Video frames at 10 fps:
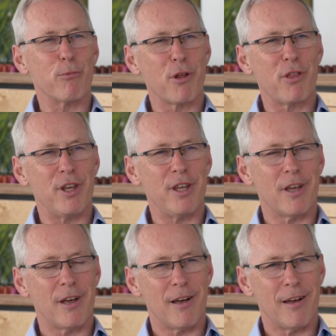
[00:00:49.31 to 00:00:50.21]
with
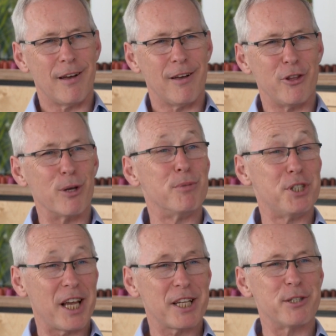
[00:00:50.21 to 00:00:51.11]
the
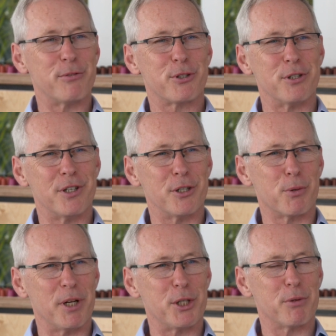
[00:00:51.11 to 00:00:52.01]
objectives and the
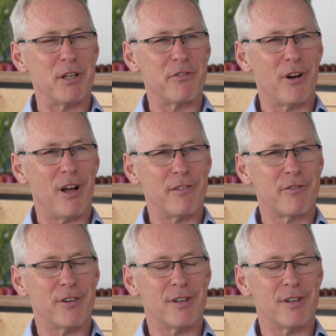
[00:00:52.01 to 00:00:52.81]
2025